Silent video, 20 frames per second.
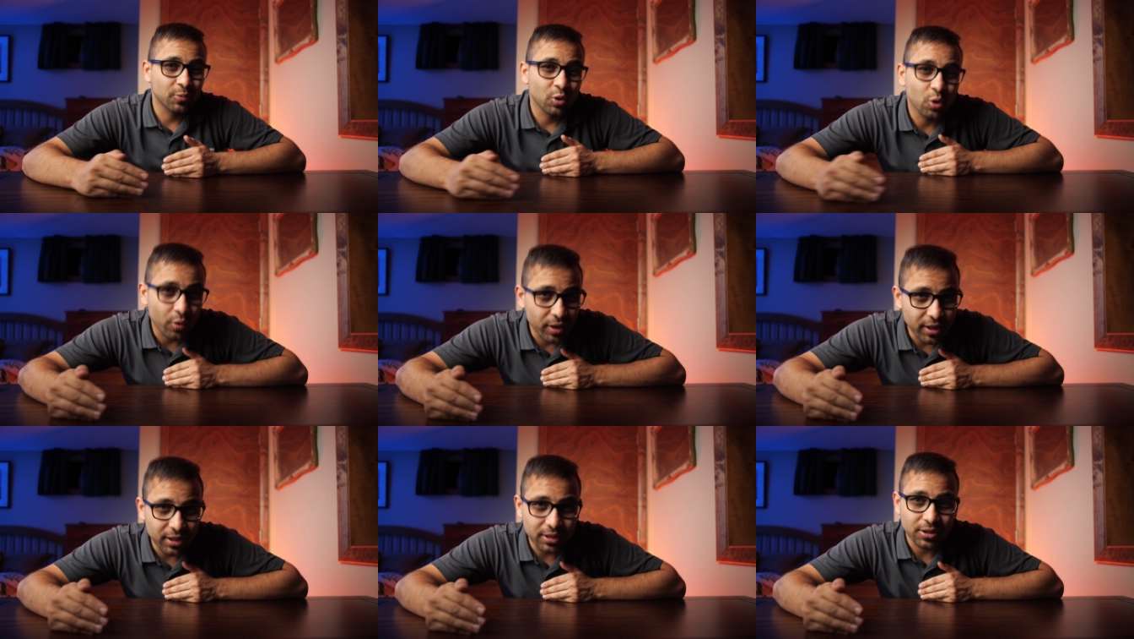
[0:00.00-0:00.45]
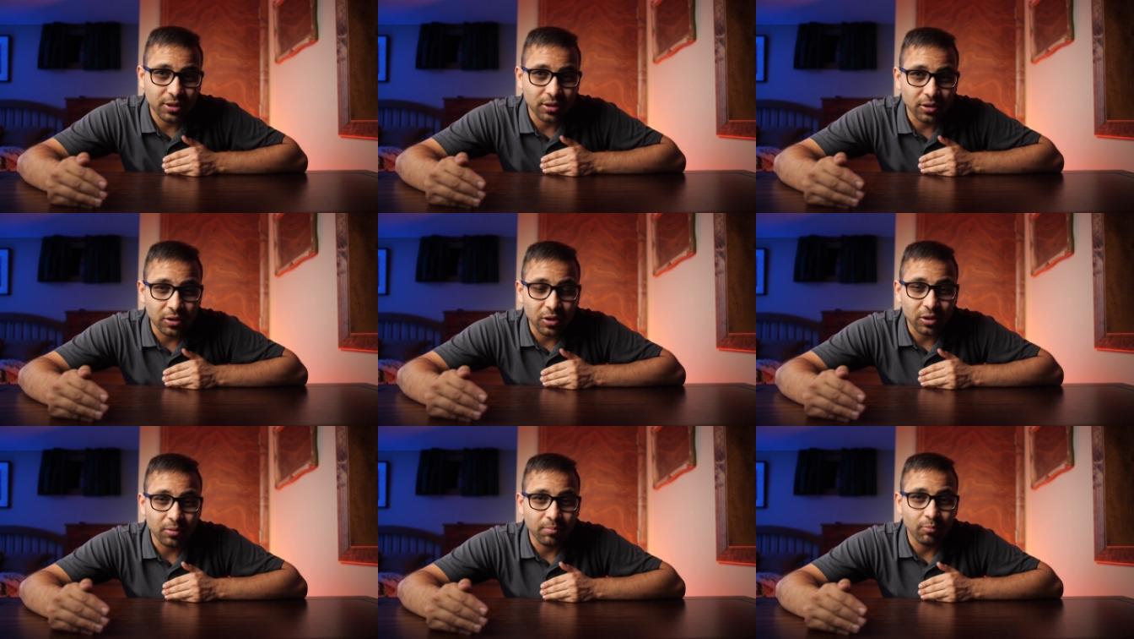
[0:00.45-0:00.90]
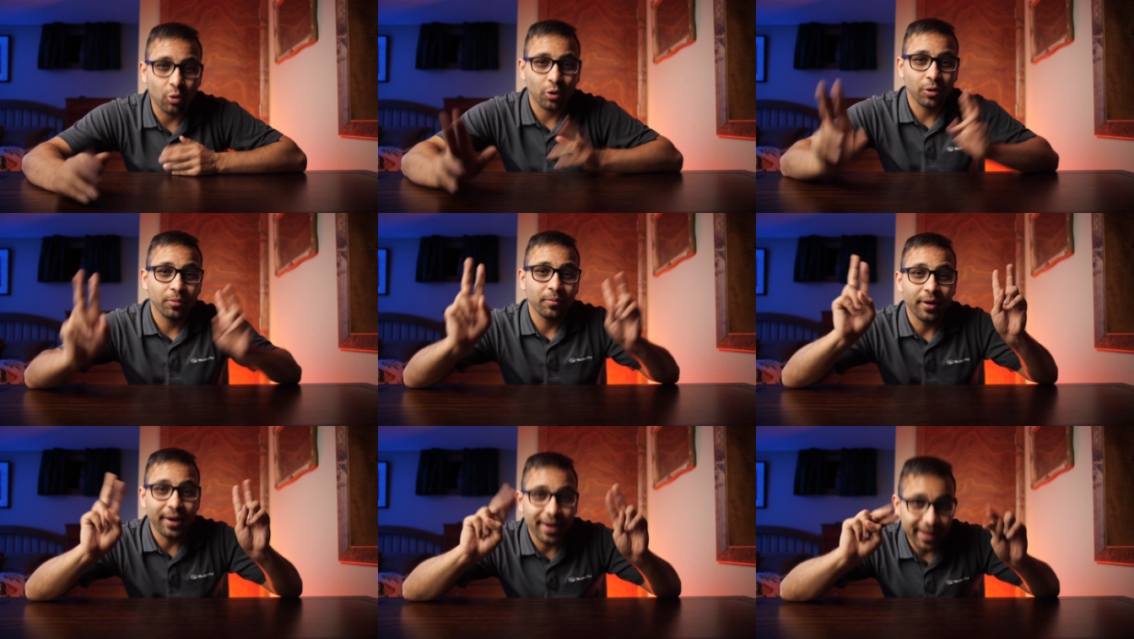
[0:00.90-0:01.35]
going to look
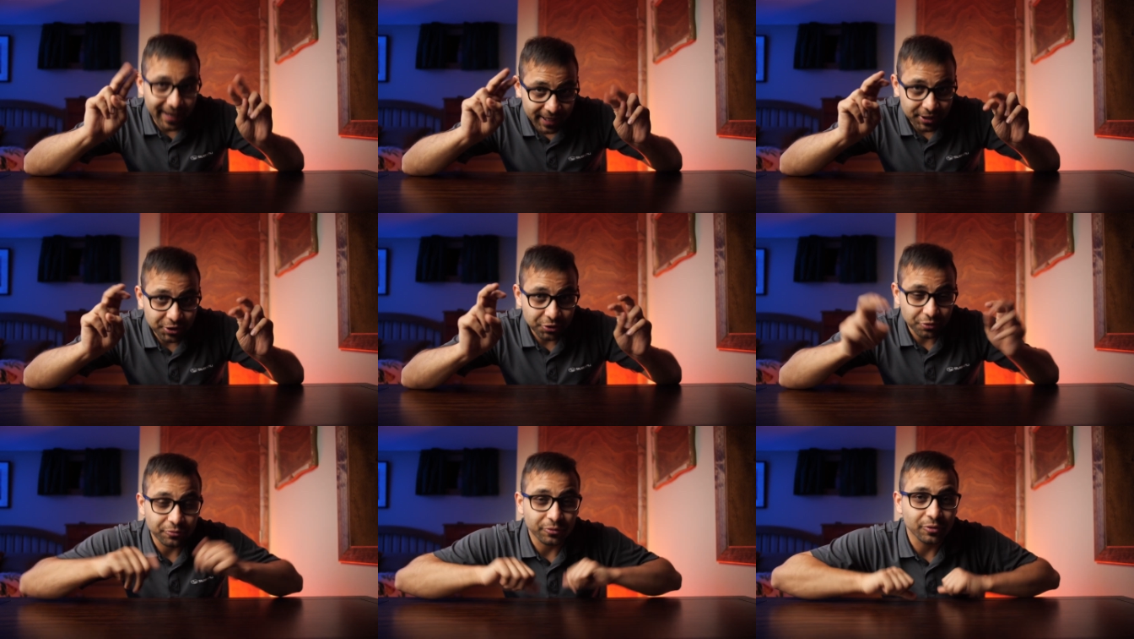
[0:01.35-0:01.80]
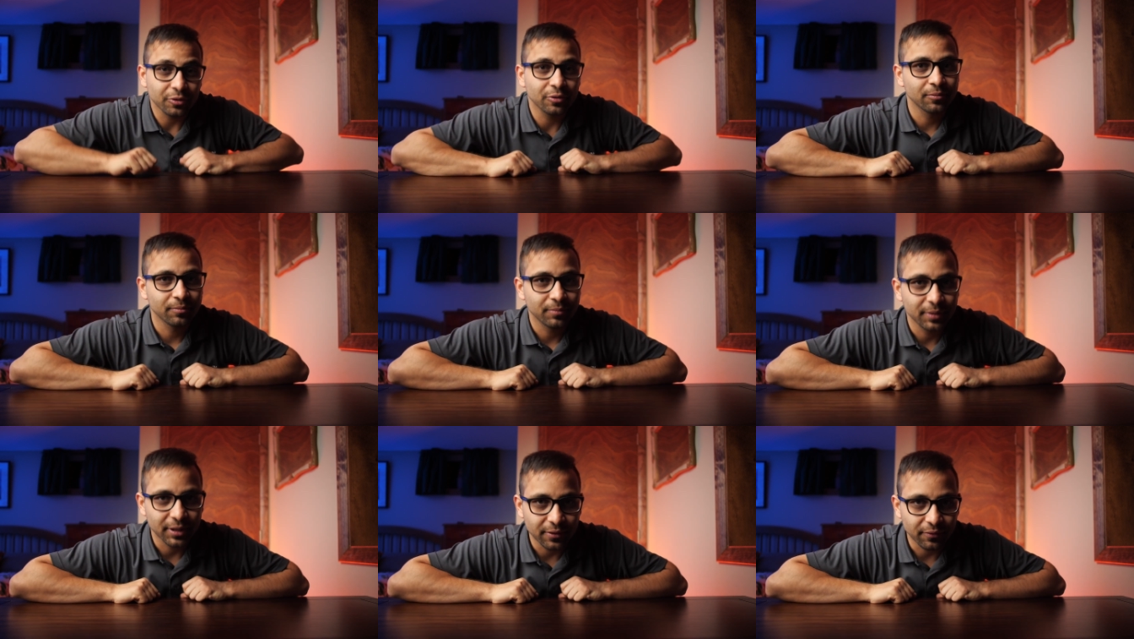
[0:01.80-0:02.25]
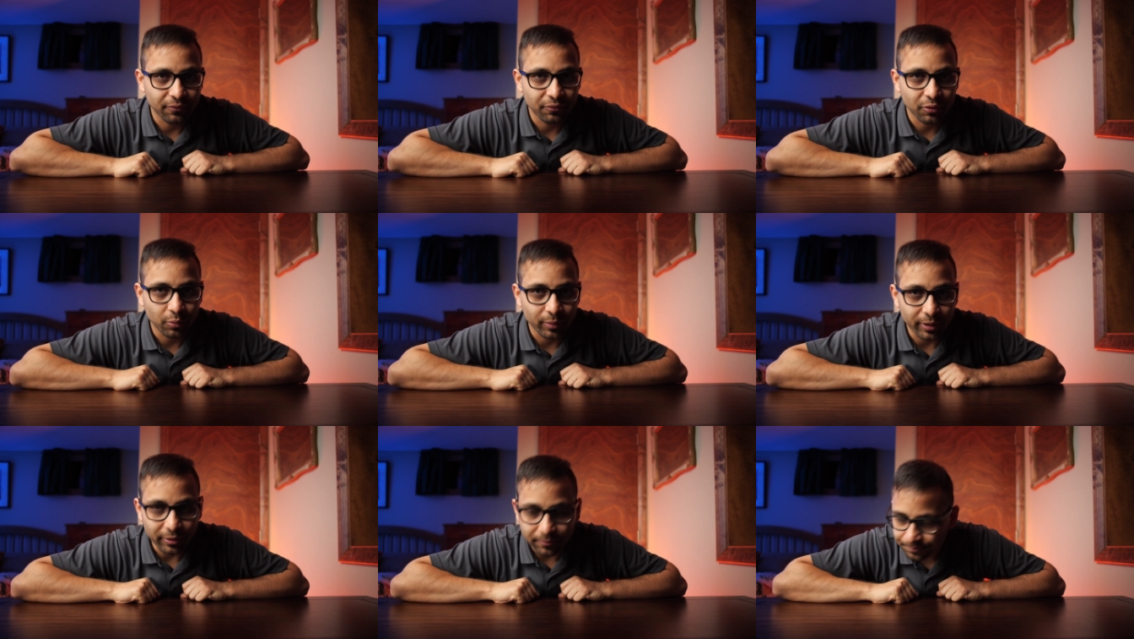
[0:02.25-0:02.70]
more natural, if
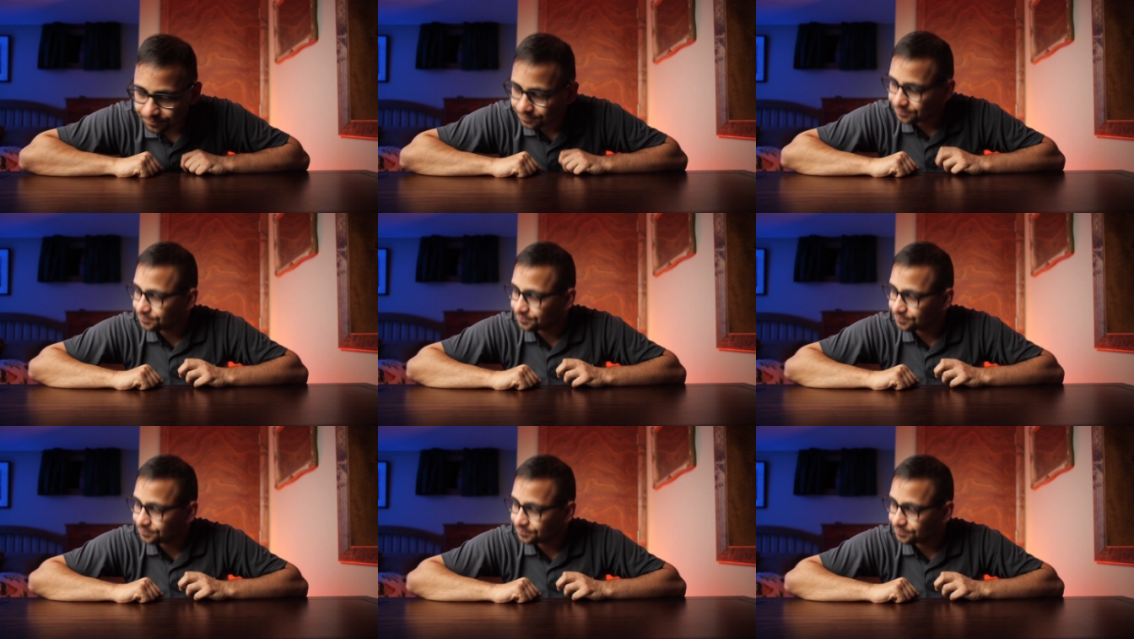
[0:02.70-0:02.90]
you will.